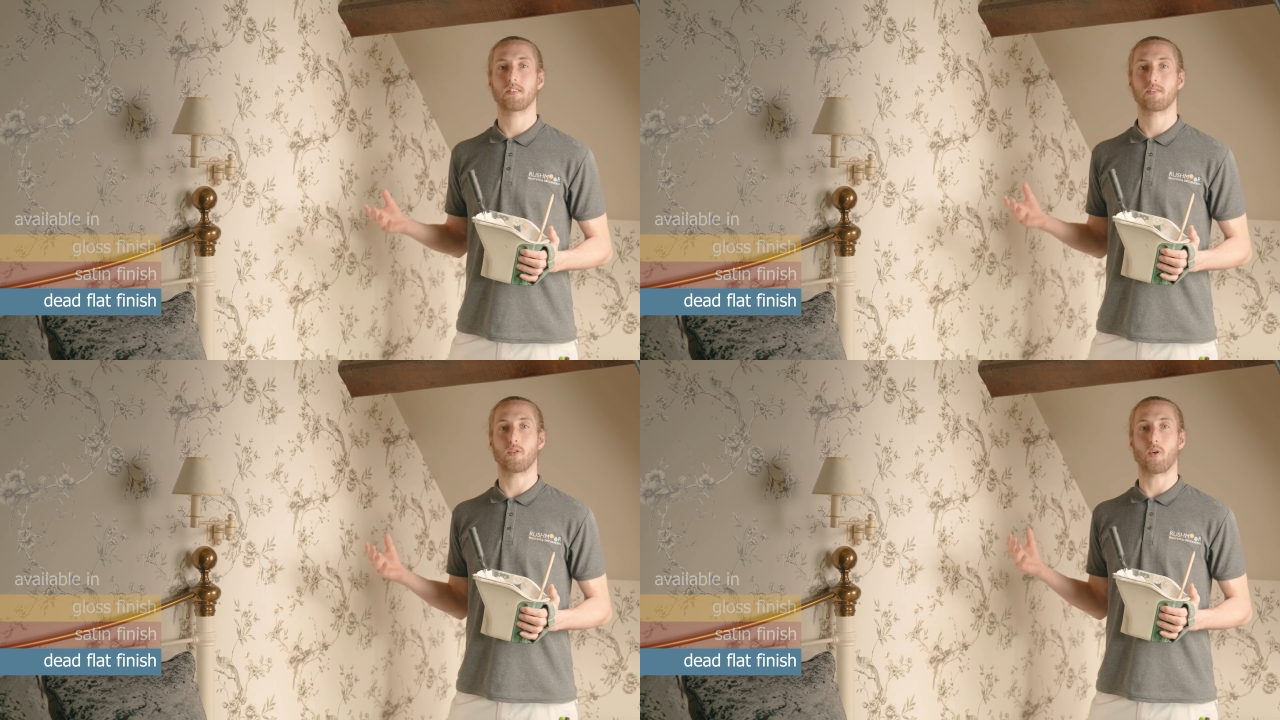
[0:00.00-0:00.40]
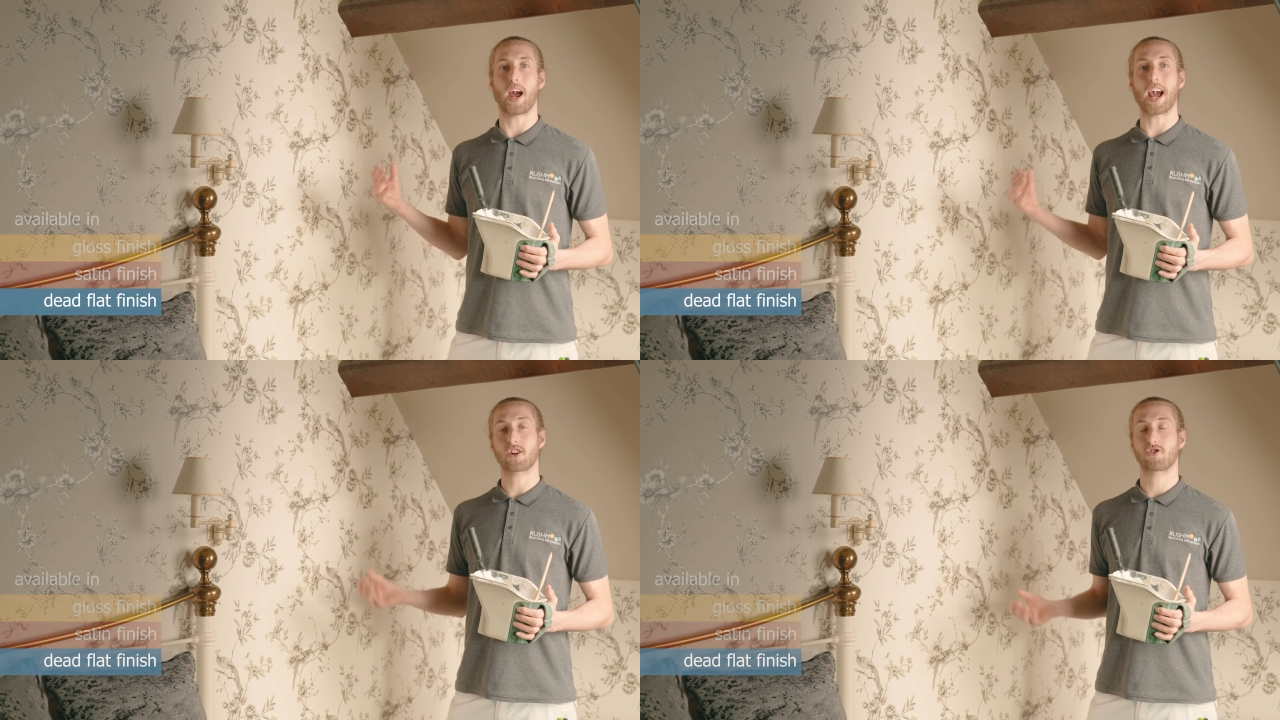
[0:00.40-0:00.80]
for
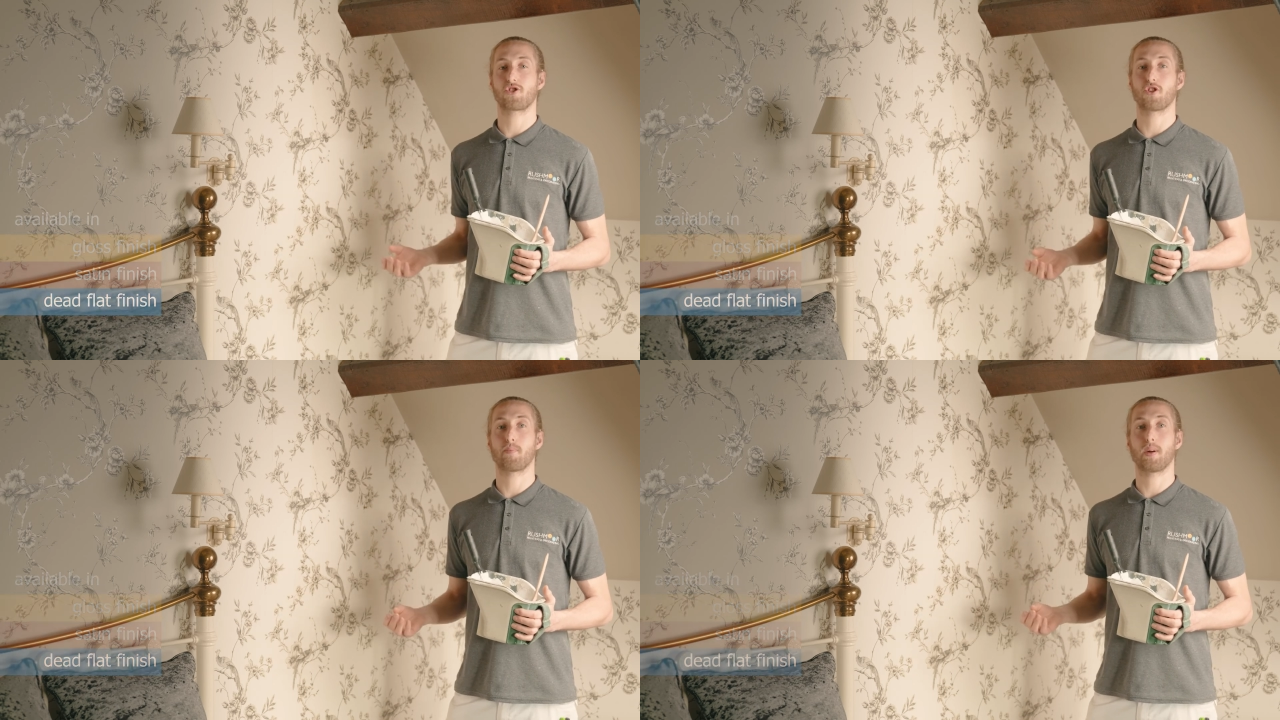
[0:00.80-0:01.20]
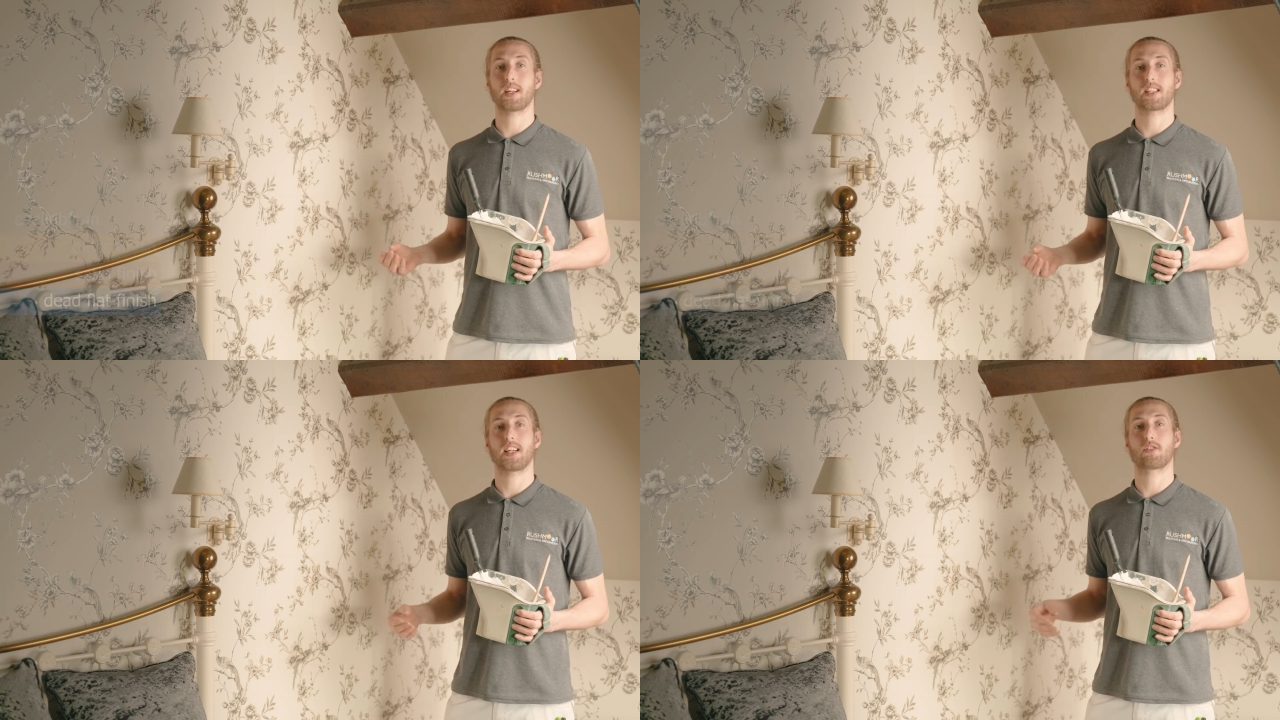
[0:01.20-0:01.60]
extra
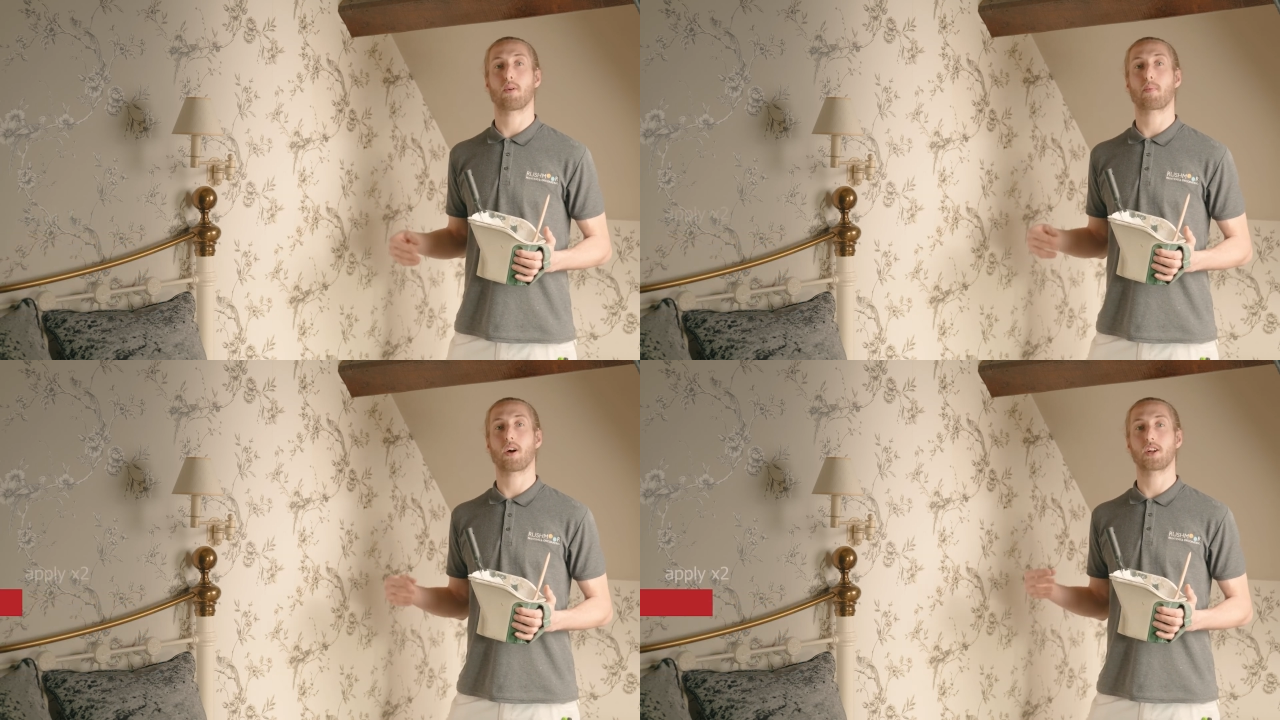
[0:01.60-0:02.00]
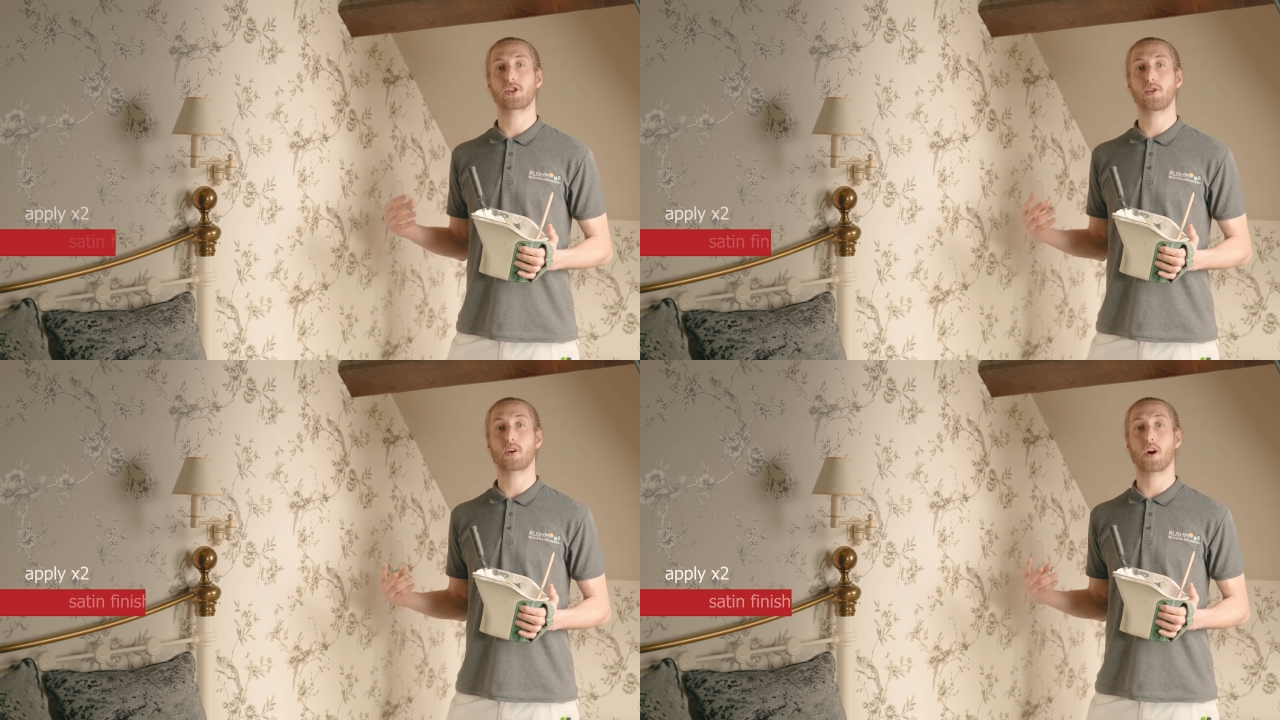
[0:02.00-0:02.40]
durability to apply
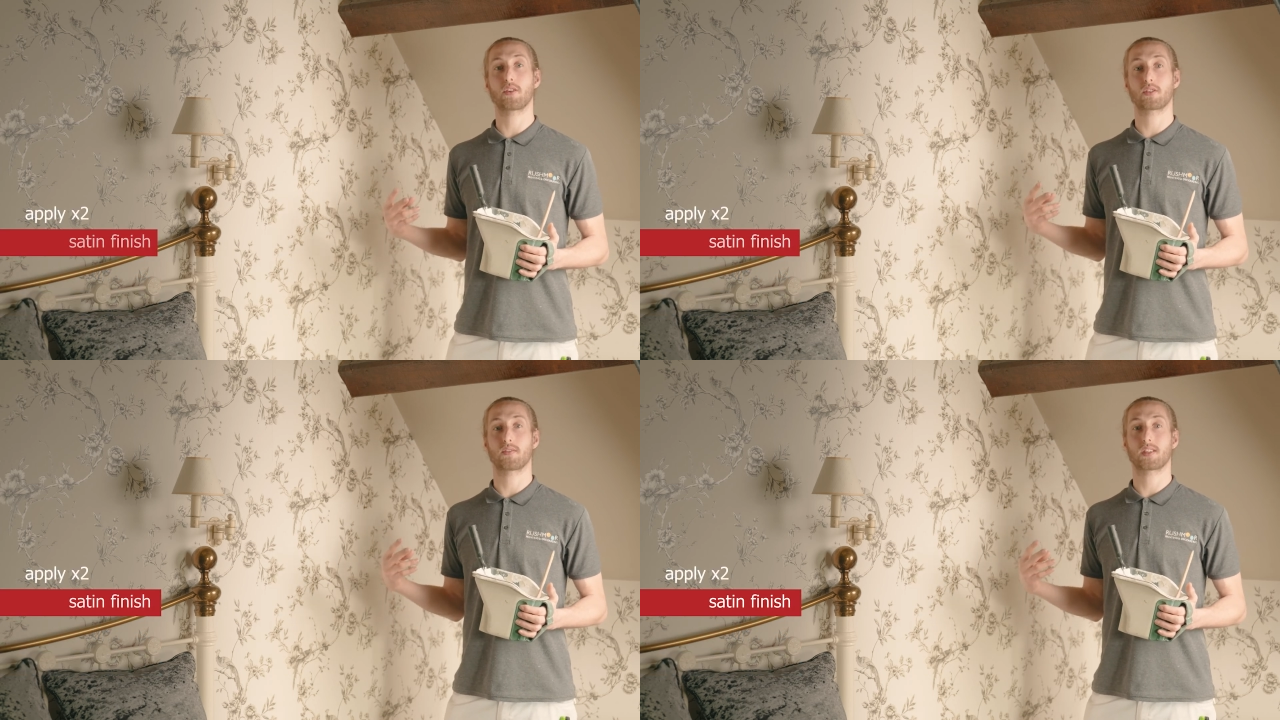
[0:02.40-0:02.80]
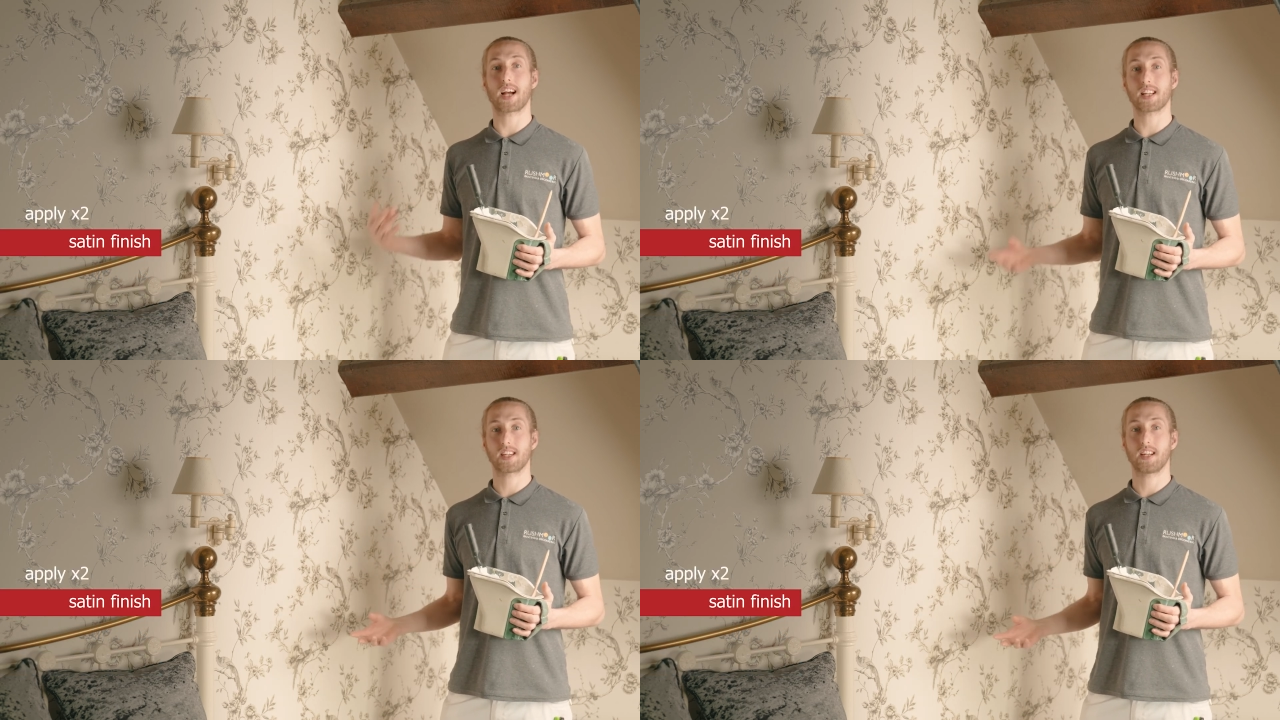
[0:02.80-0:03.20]
2 coats of
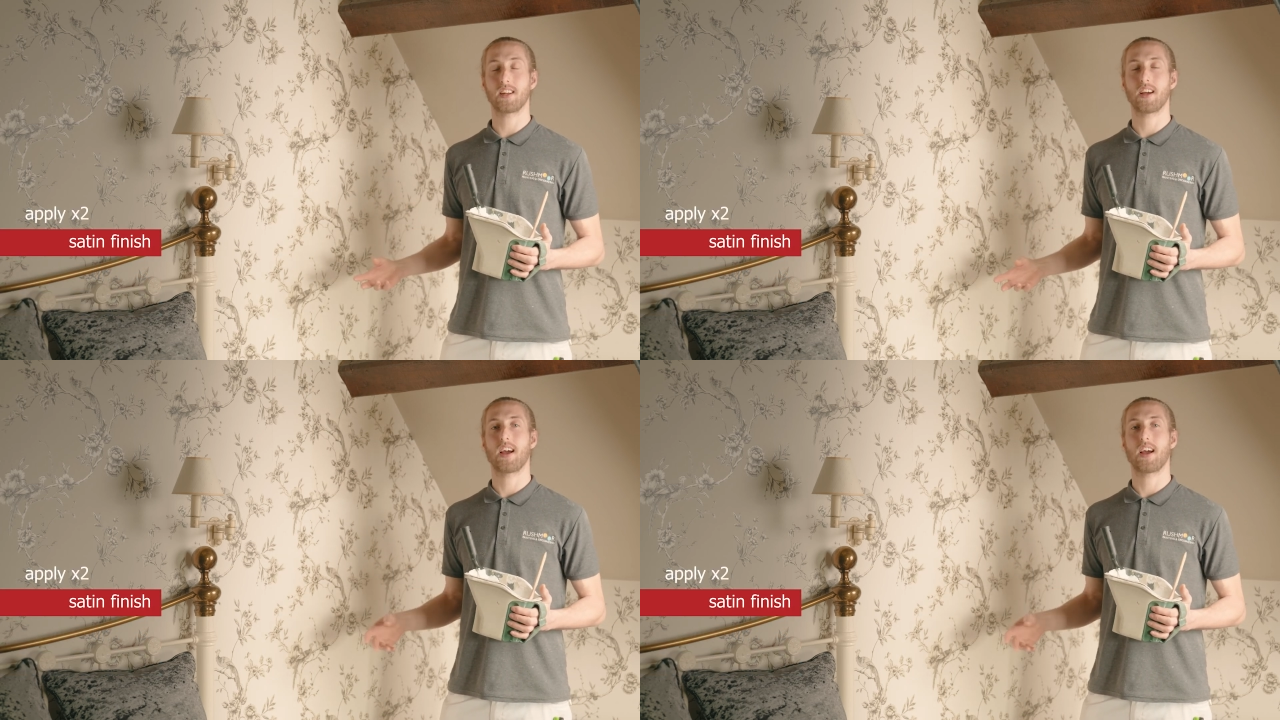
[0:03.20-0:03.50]
satin